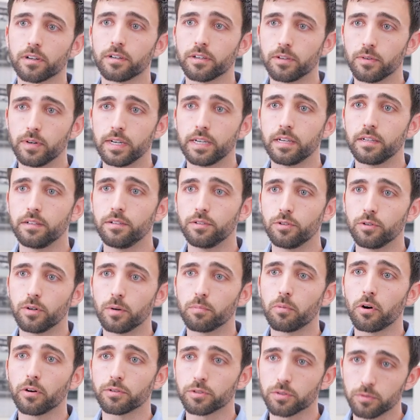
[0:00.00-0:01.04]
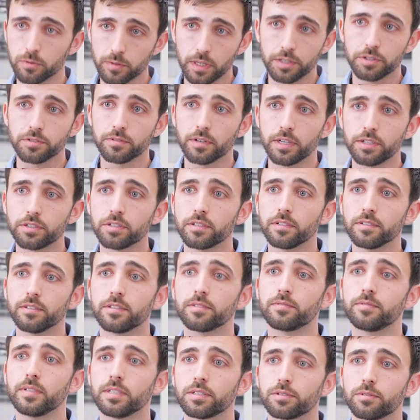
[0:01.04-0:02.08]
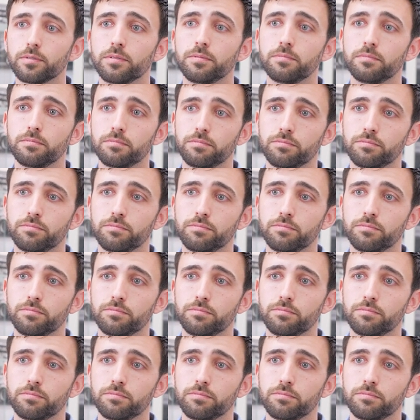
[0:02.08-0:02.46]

gonna go ahead and do a partial restoration on this vehicle.